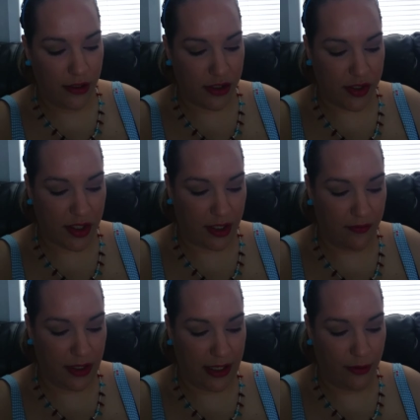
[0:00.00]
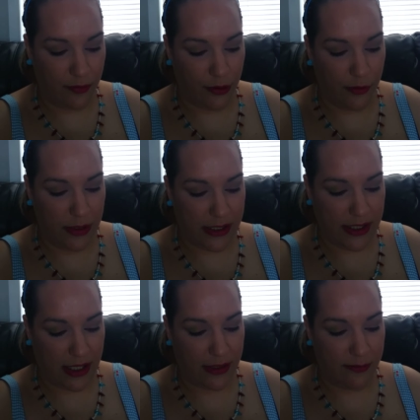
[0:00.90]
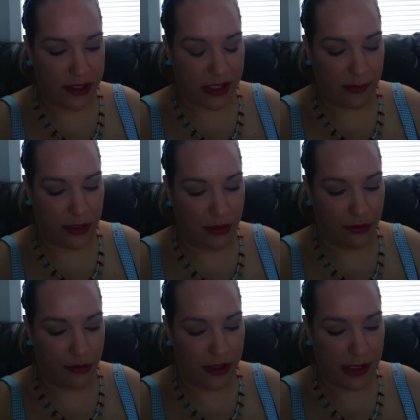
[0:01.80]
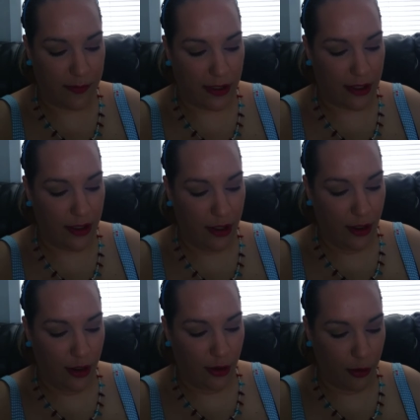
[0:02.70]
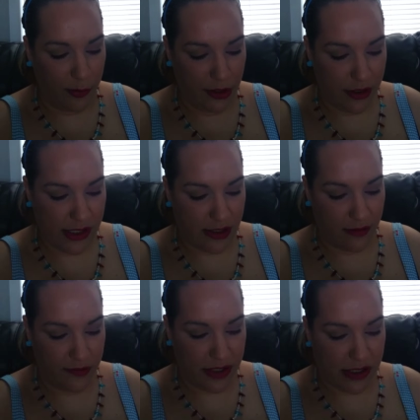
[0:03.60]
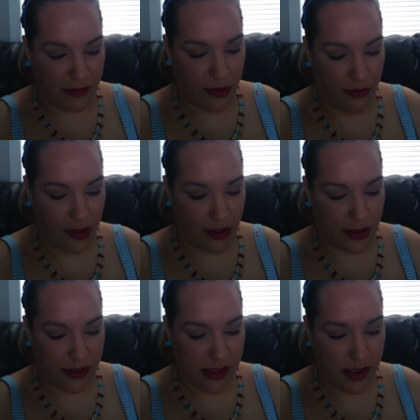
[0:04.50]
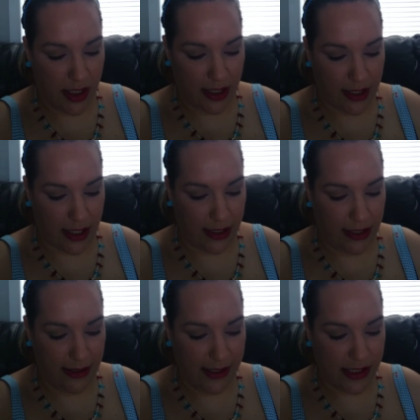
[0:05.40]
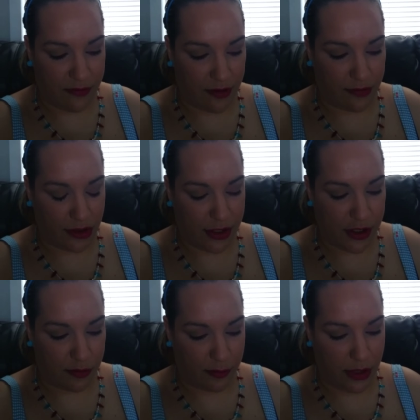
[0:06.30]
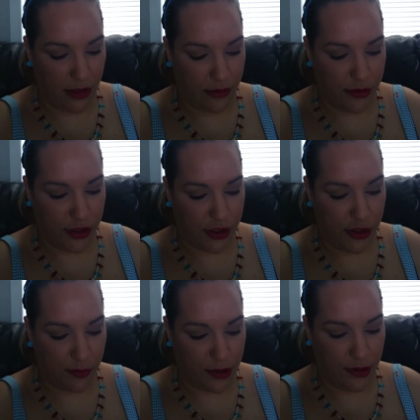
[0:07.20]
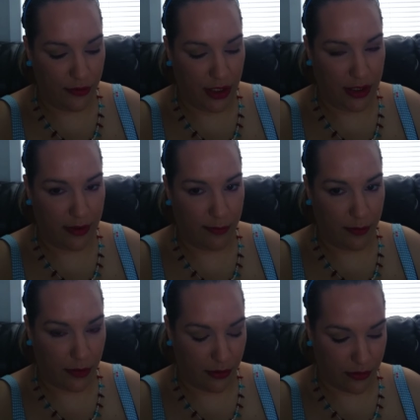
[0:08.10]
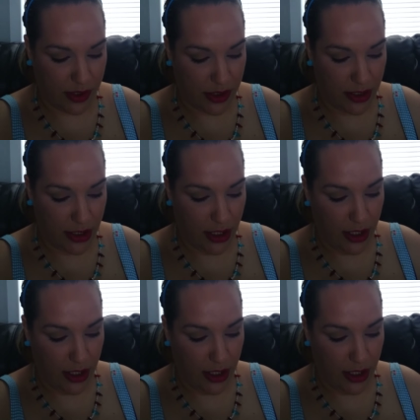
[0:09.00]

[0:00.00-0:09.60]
Just give God room and time to speak through the Spirit. Open yourself to some new thoughts. God in his faithfulness will meet you just where you need him the most.